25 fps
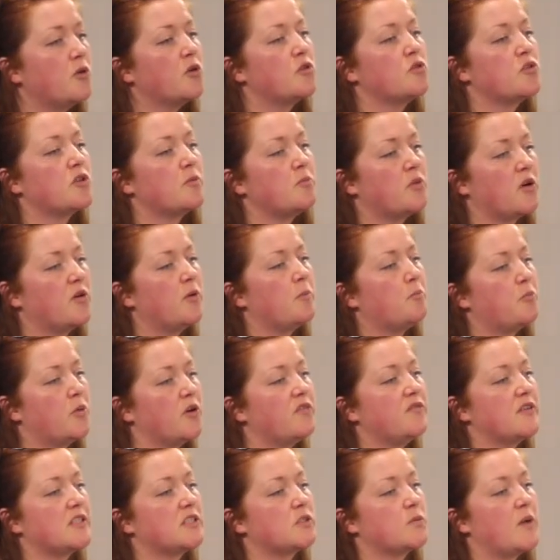punch
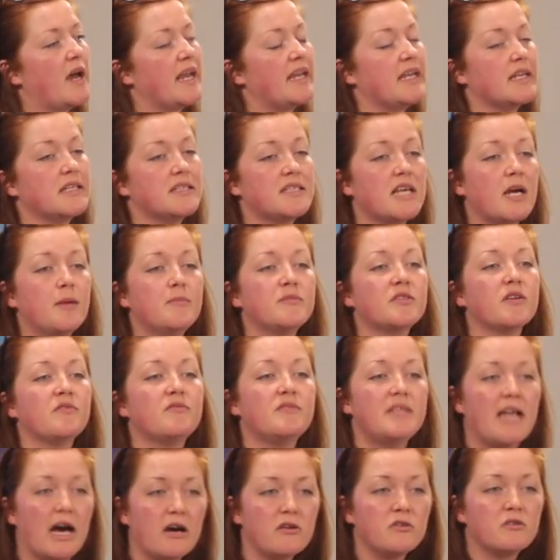above its weight in terms of
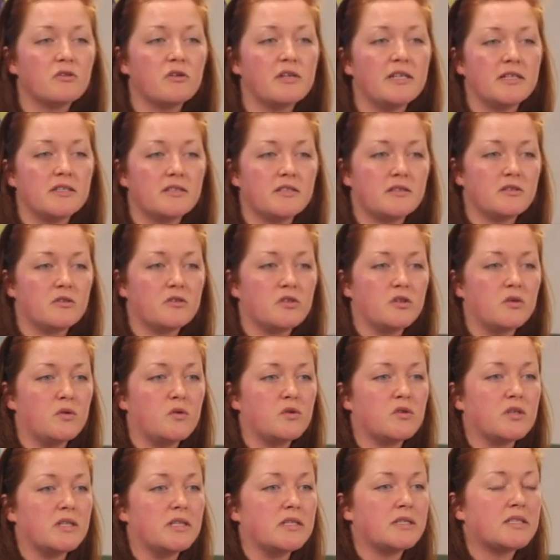national
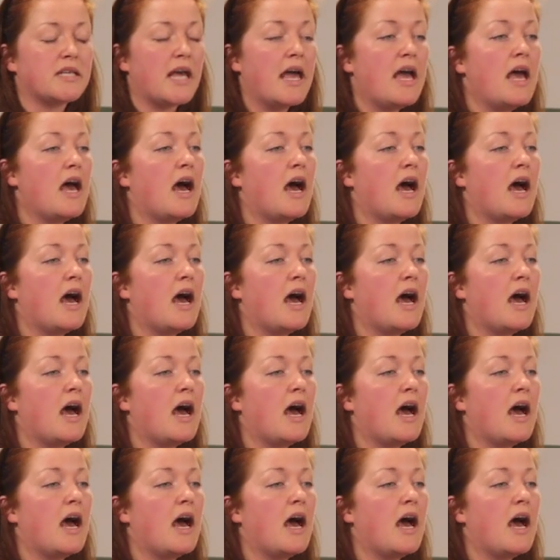institutions.